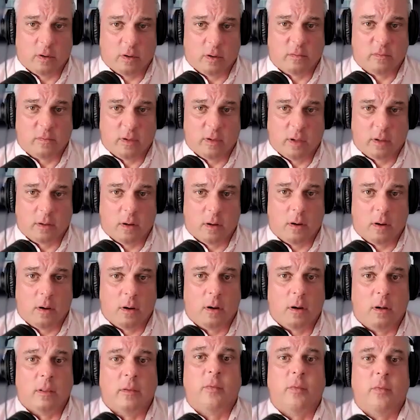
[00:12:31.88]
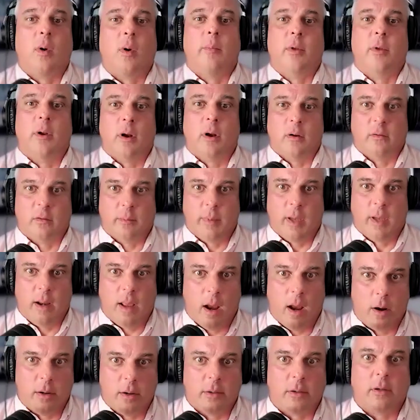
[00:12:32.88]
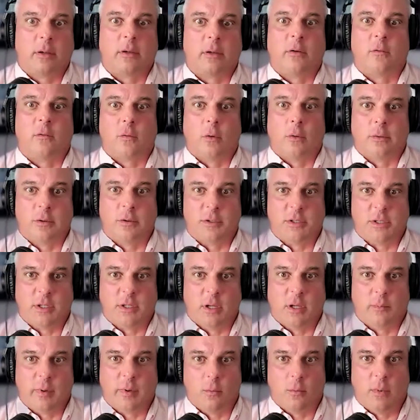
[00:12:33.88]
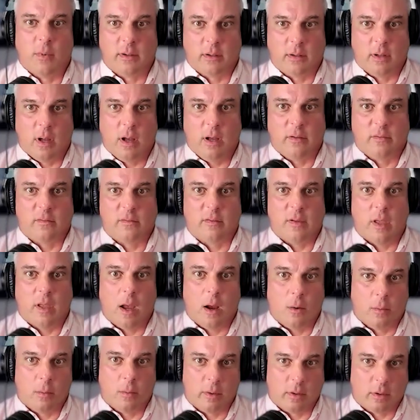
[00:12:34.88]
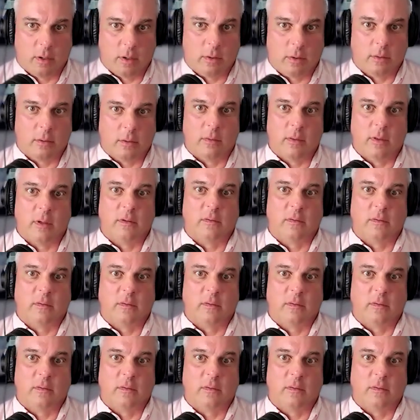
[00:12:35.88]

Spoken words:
we started seeing all of the webinars about how are you going to control your GLP-1 costs? How are we going to do